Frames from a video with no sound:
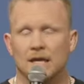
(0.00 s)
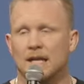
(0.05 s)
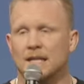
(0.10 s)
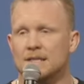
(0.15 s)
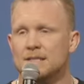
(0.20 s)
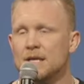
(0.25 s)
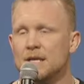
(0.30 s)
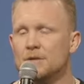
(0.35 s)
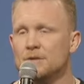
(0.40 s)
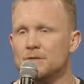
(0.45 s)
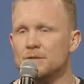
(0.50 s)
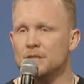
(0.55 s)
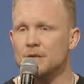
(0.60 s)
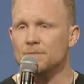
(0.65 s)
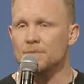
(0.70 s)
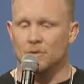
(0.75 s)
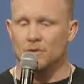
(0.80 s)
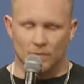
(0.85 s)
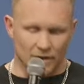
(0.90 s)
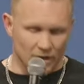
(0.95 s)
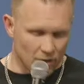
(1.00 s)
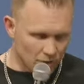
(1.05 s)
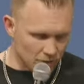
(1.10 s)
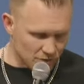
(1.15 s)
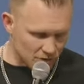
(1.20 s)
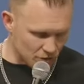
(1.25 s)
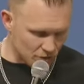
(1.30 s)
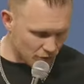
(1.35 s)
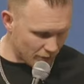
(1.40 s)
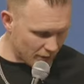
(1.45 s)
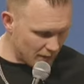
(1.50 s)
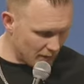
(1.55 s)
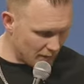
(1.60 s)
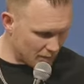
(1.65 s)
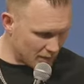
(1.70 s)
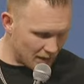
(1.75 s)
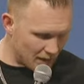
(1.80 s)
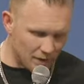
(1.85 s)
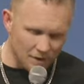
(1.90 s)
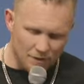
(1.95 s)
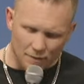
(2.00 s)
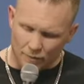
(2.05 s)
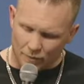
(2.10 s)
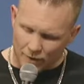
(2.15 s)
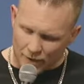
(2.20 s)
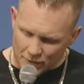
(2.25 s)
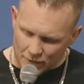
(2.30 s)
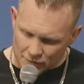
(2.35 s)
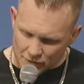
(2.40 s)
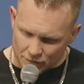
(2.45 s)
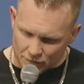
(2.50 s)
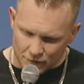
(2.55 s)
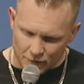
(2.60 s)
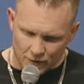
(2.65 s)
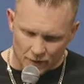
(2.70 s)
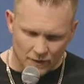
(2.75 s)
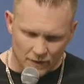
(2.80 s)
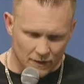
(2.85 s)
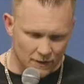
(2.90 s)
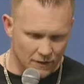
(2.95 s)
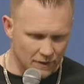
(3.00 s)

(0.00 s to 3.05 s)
Can I tell you something? We all scream another Brownsville,